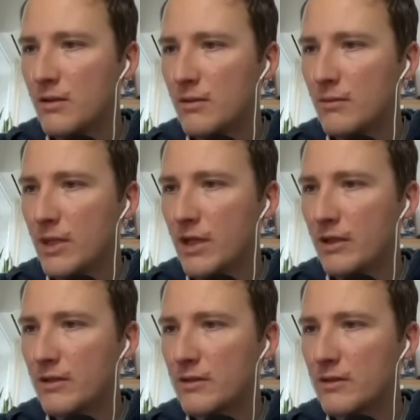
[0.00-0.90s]

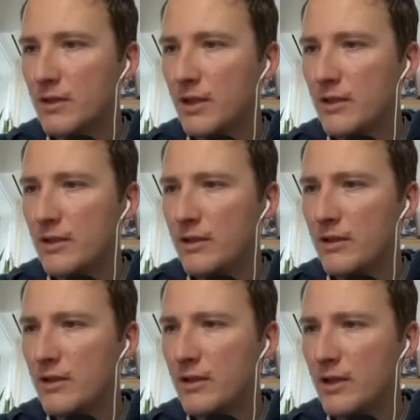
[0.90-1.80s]
Max,
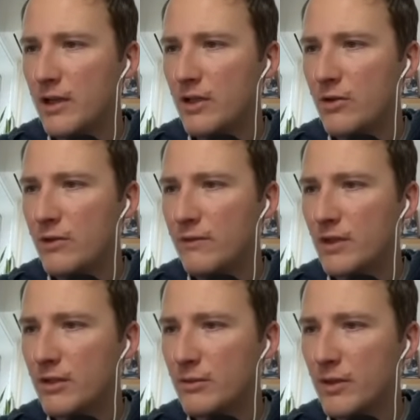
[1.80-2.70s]
I know you've
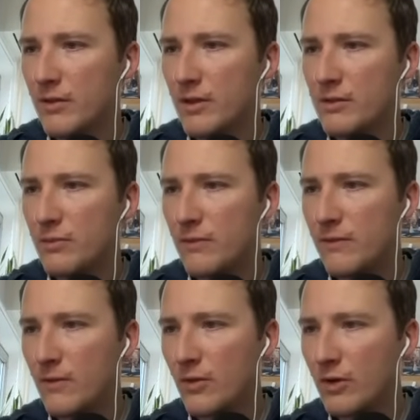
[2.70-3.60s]
talked about this
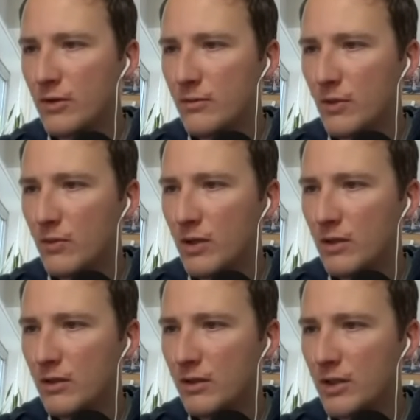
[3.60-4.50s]
before, but what
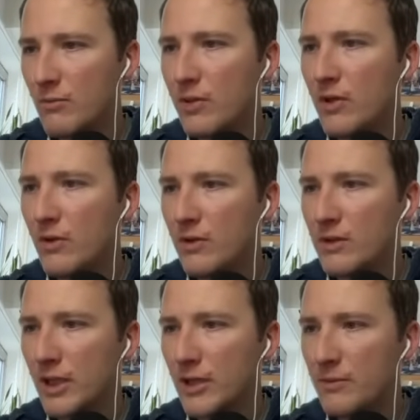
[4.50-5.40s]
computer
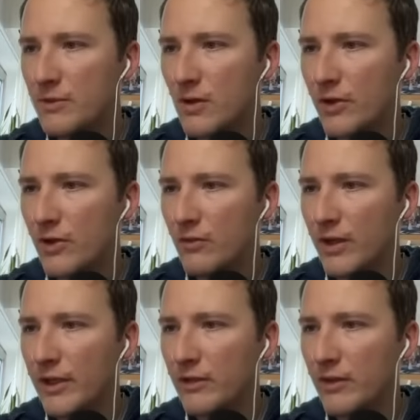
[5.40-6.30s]
setups are you
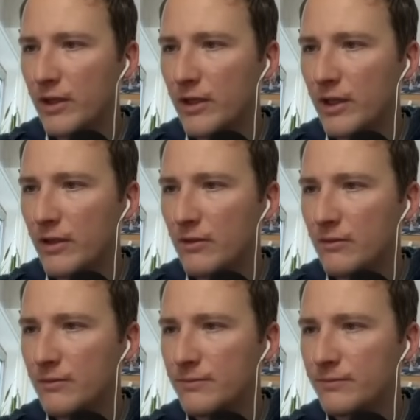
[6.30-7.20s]
running right now?
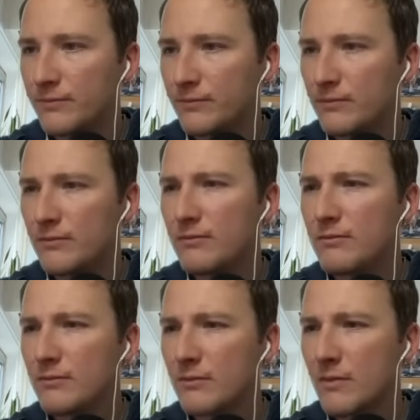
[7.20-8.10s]

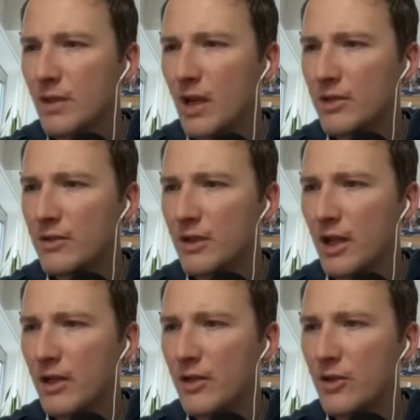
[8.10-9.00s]
I just
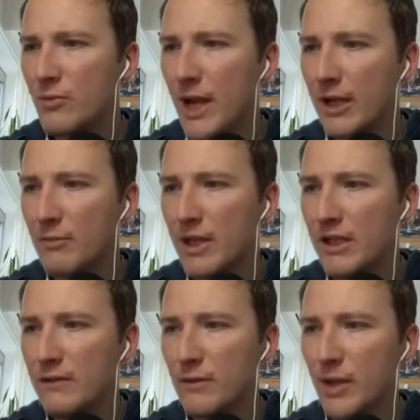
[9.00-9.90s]
got a new Mac
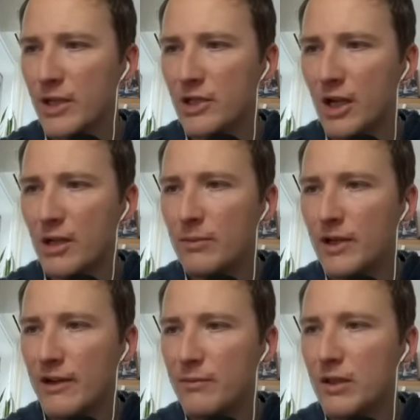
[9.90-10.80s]
Mini for my job and
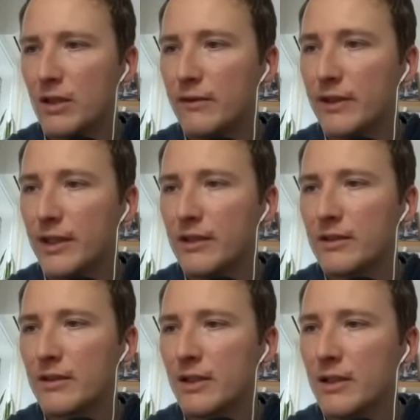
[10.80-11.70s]
I've been loving
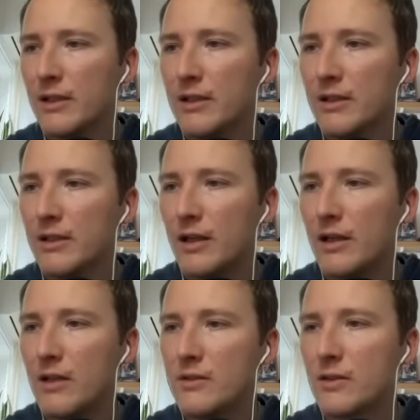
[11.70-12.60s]
it. I
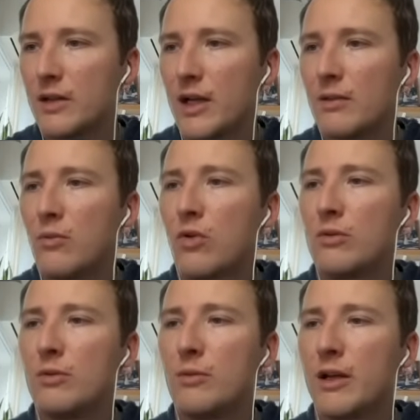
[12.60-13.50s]
also got a
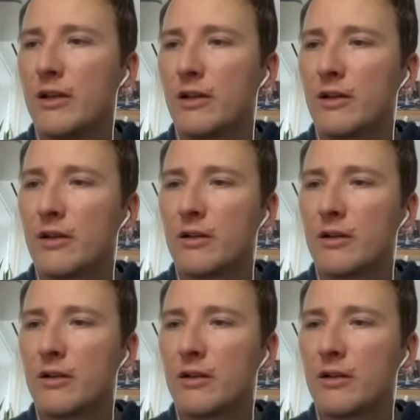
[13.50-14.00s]
portable monitor.